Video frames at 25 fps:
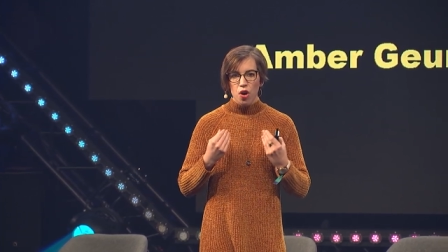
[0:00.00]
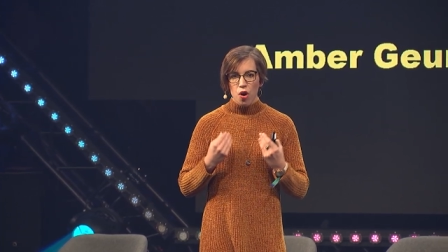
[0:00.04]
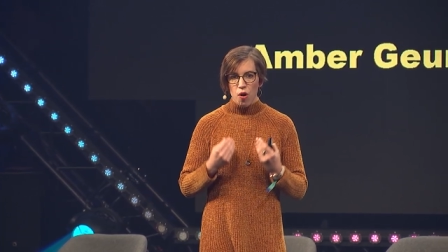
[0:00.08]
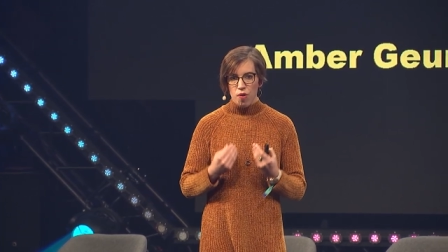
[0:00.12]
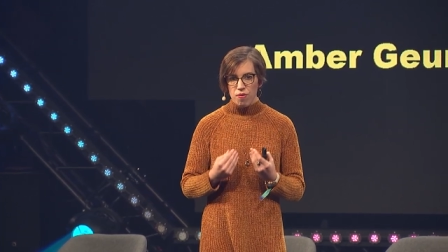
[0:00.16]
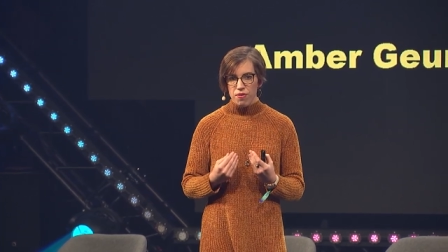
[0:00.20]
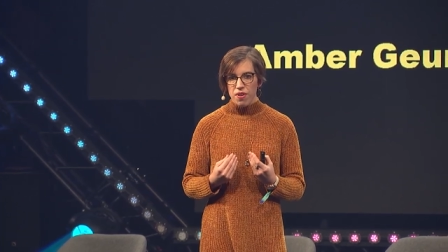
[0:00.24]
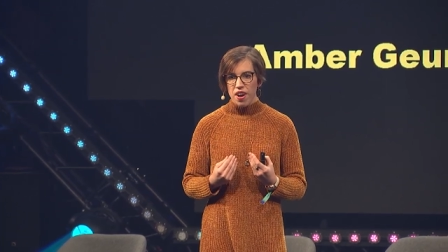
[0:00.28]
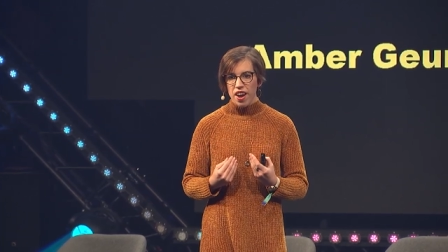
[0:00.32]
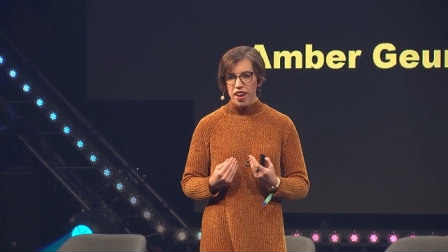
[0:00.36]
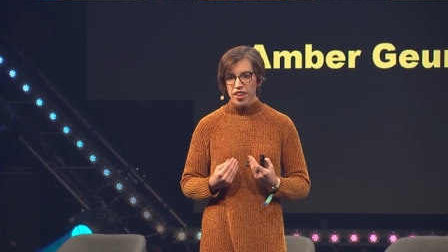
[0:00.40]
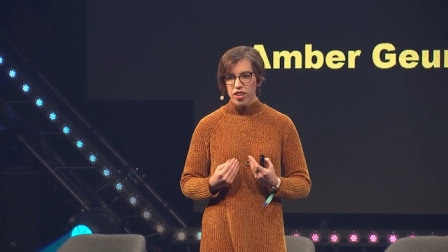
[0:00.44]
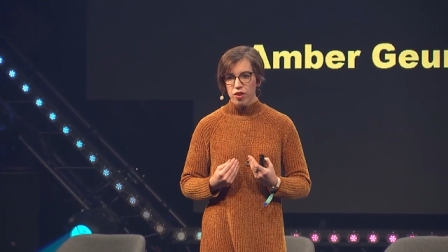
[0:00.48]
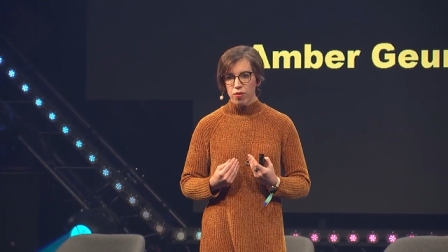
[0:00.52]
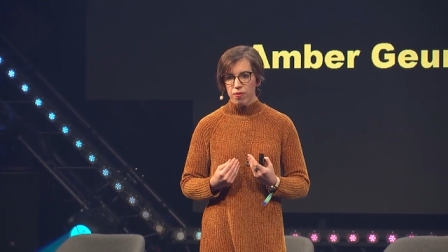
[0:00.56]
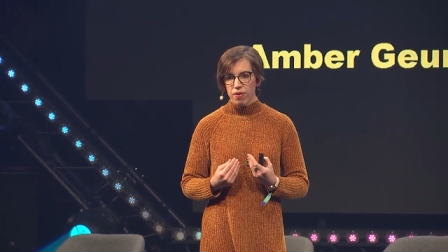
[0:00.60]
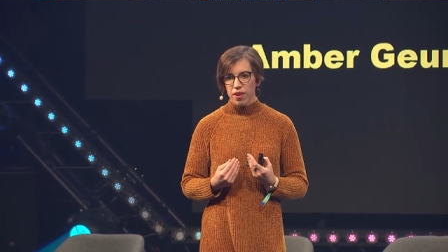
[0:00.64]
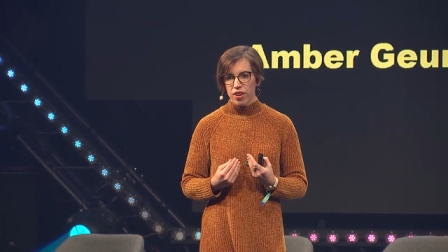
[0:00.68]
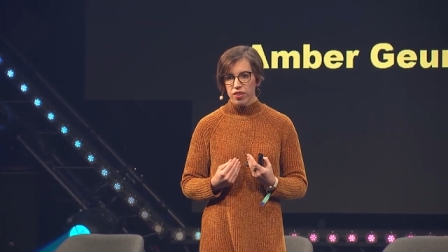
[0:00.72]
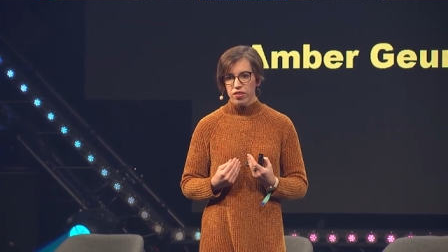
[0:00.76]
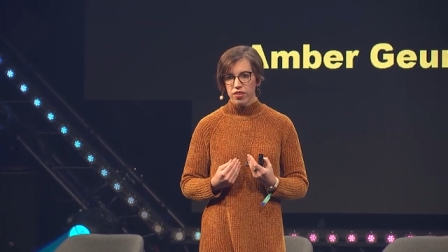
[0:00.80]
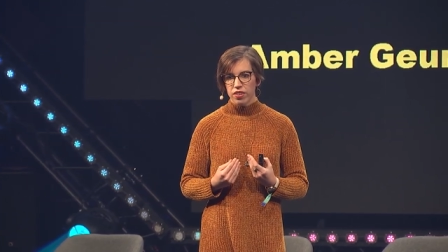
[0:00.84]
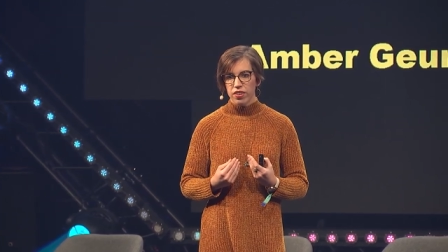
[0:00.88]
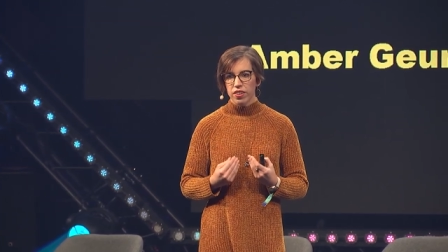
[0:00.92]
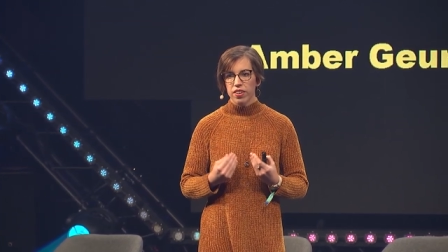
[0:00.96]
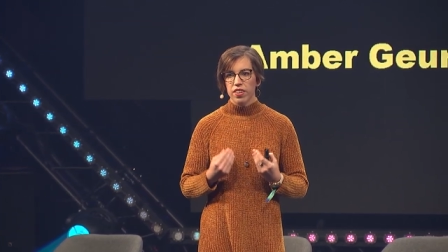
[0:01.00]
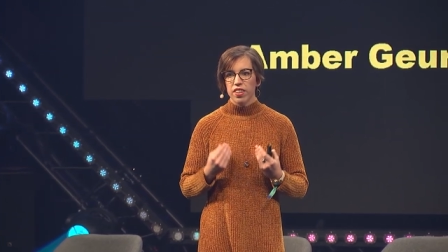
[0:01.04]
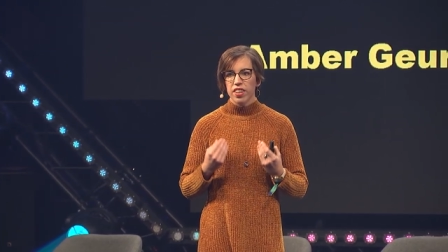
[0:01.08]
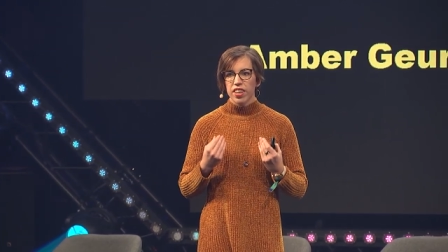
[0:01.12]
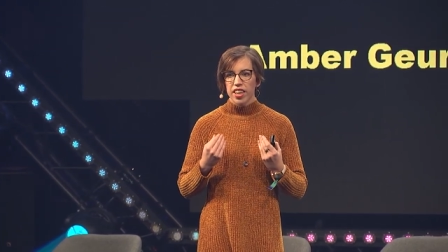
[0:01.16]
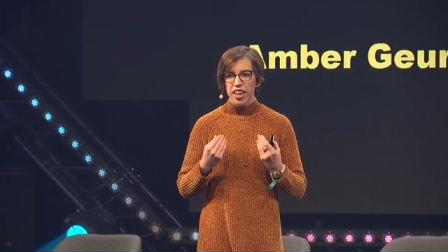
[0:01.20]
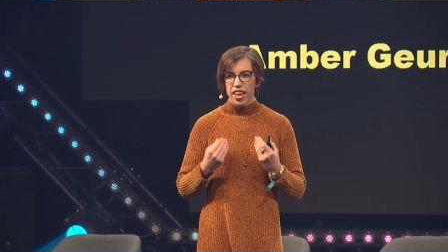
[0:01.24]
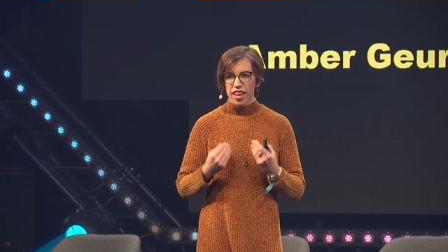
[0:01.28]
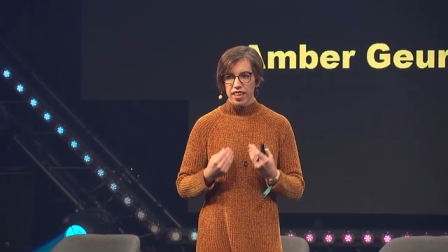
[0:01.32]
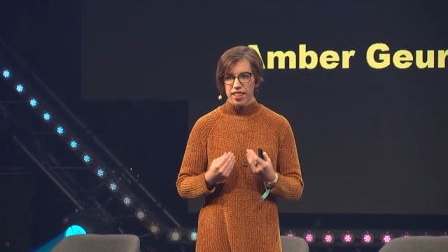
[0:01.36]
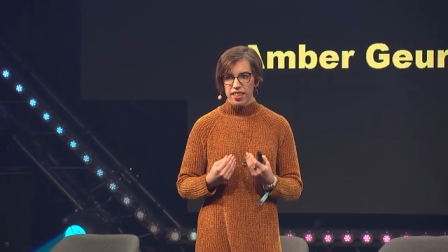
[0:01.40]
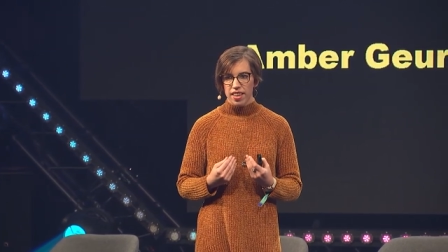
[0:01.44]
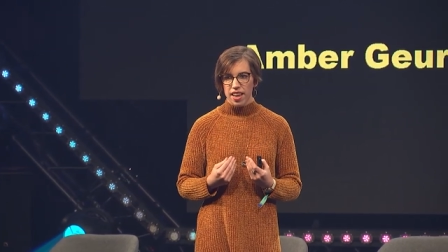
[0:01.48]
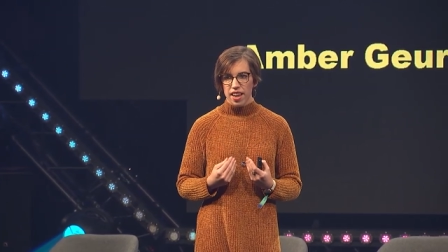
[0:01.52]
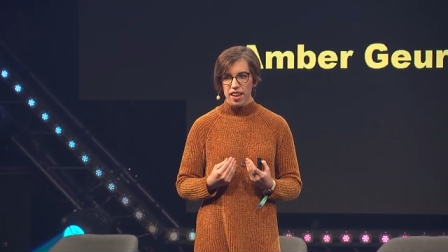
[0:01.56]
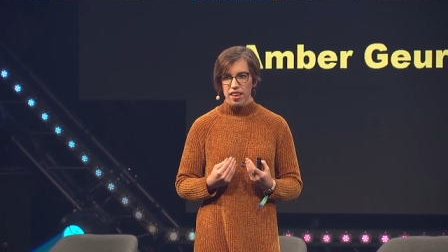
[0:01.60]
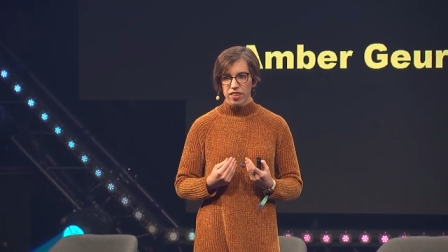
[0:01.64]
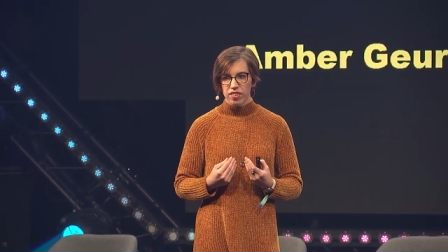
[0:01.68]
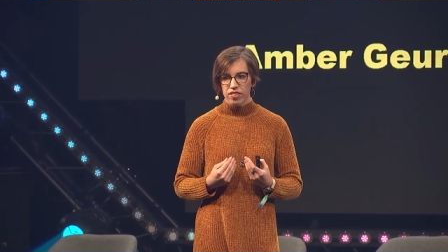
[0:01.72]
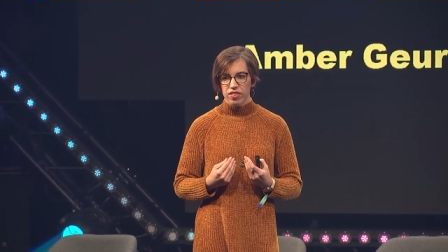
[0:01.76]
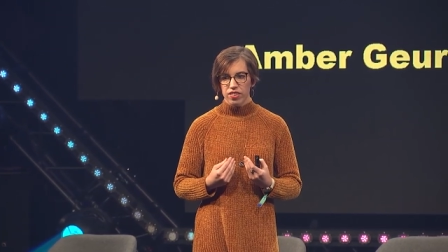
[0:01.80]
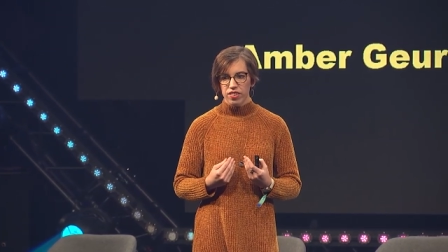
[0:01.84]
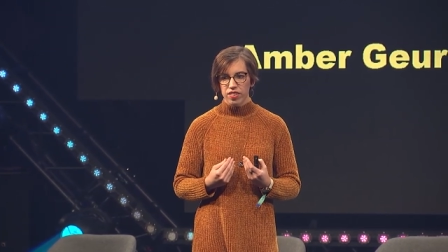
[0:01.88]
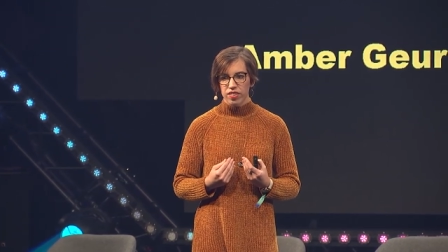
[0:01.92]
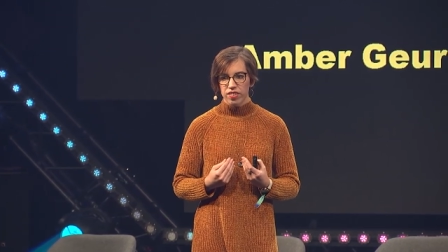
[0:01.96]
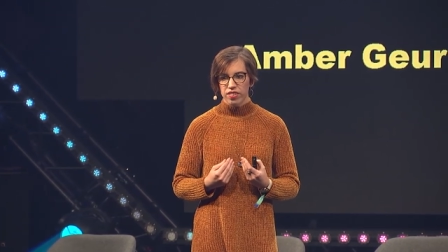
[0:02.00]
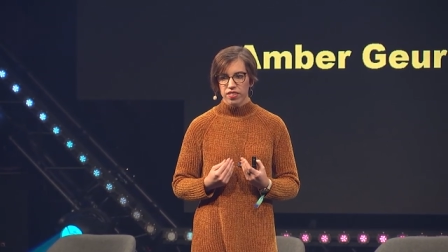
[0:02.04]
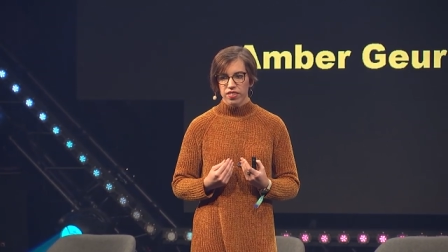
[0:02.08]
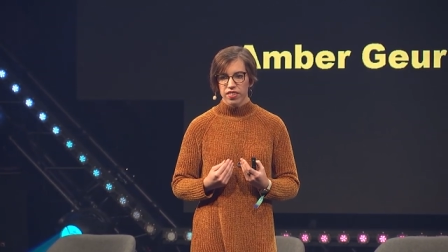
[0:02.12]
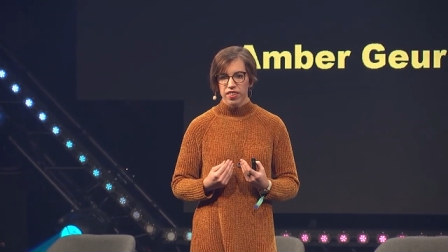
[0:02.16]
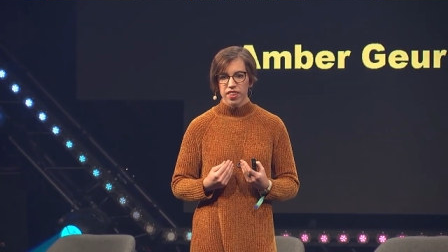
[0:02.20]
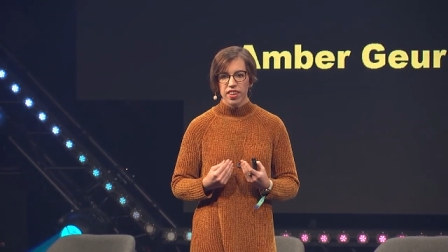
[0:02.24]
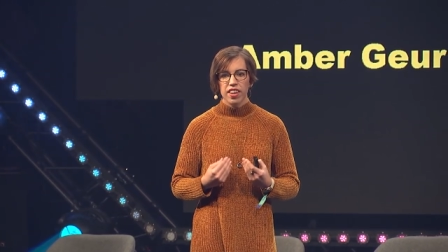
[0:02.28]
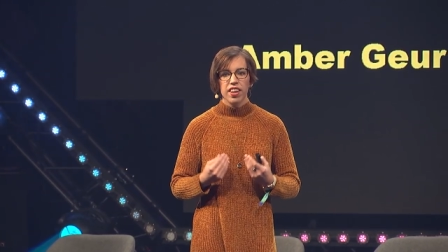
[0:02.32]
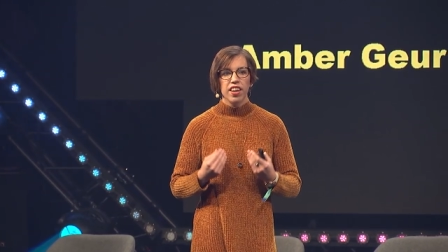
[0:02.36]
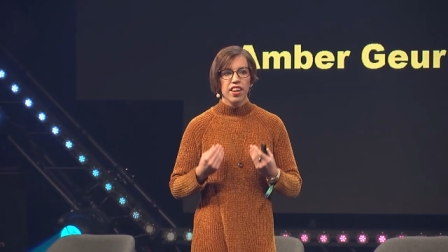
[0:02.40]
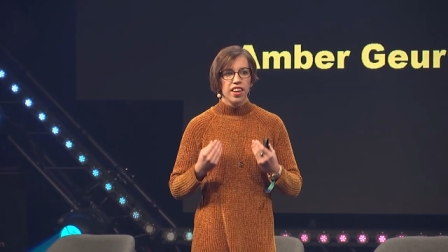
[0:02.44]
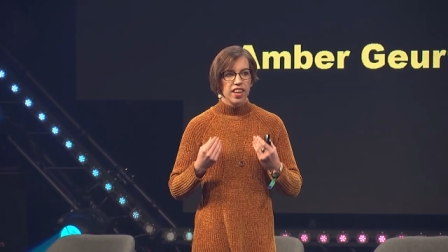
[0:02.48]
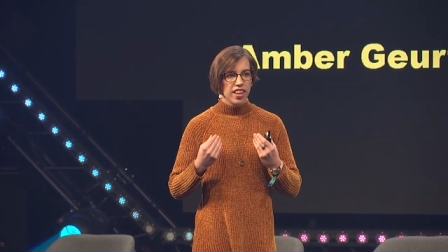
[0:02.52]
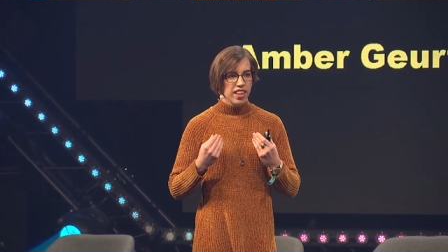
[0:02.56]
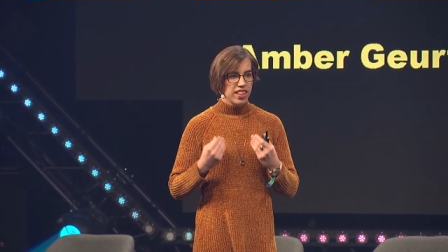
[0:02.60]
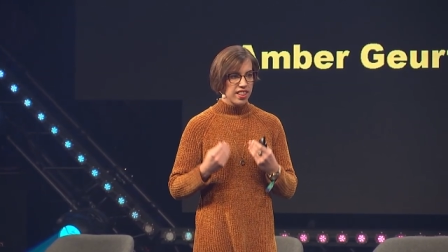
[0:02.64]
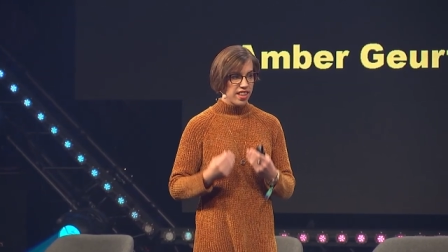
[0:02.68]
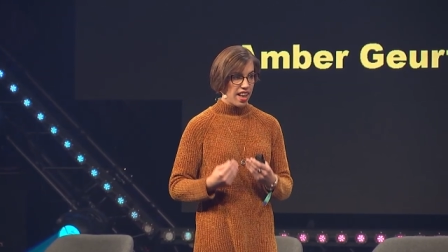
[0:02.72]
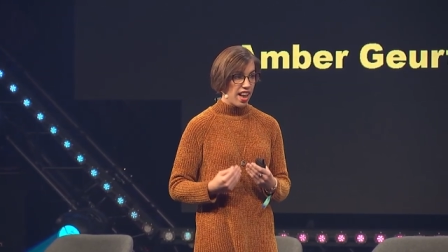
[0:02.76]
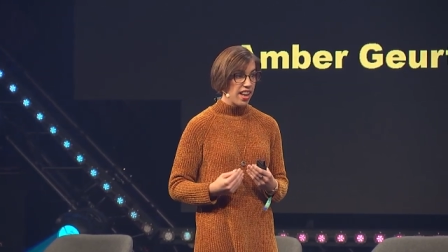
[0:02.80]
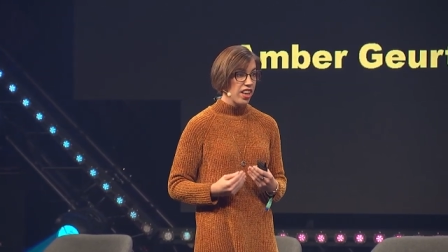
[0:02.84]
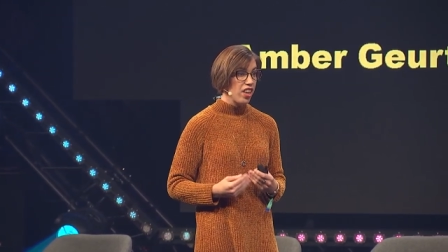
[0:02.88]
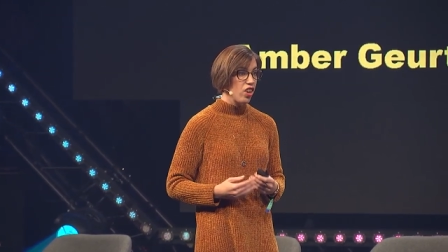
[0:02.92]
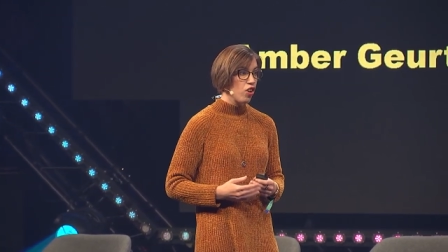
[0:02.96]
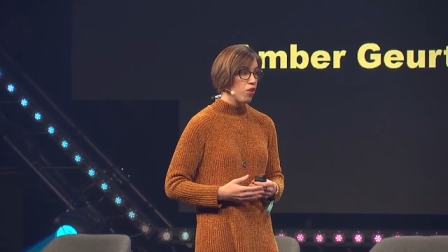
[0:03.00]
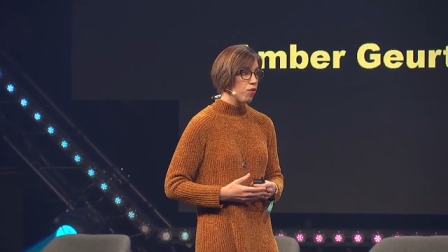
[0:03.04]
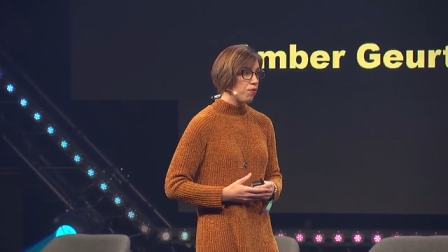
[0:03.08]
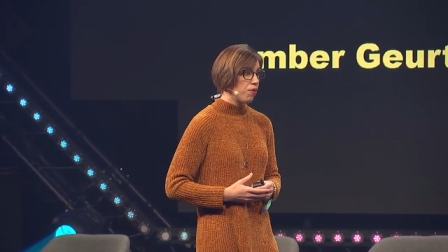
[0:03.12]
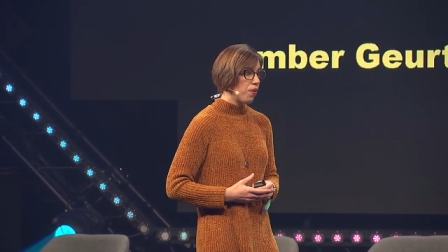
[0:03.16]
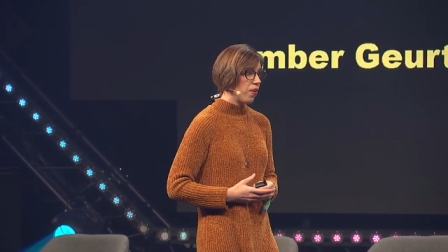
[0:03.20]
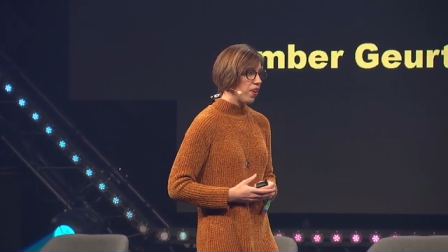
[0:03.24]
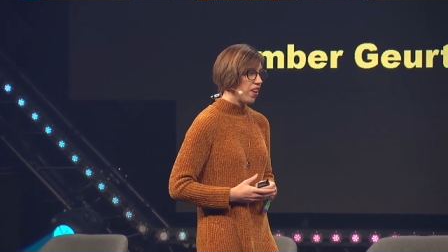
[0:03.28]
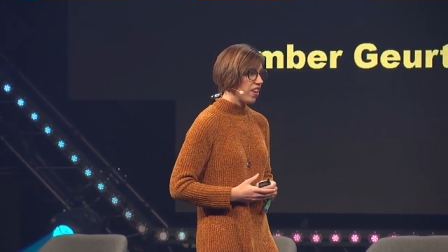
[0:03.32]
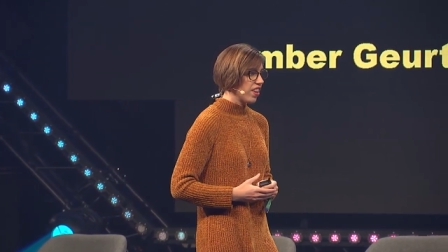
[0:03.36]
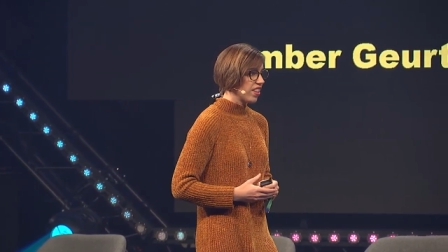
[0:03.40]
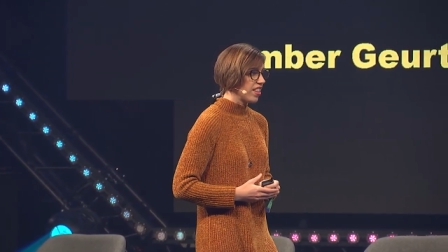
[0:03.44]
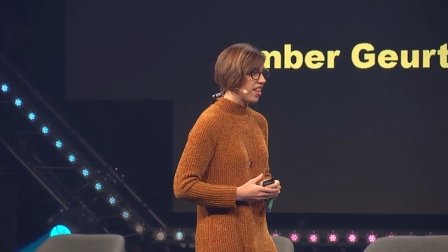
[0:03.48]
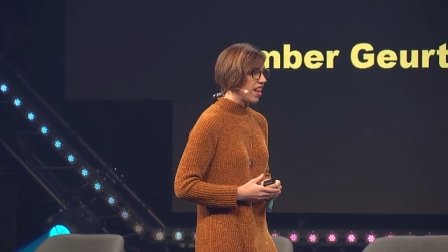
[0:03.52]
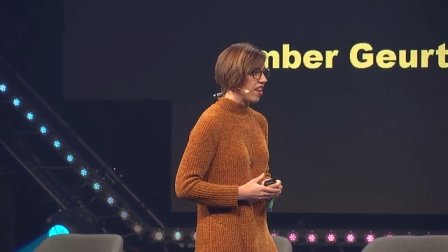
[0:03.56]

of artificial intelligence. Thank you for your